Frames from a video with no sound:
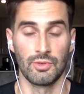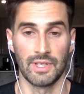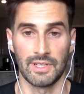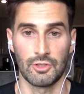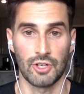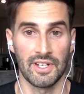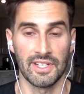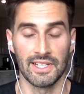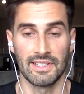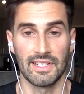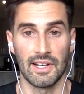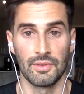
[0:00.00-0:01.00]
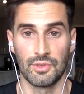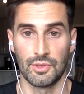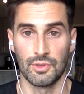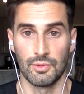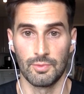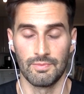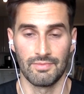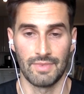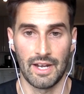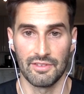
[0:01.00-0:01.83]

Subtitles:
like trying to get down to how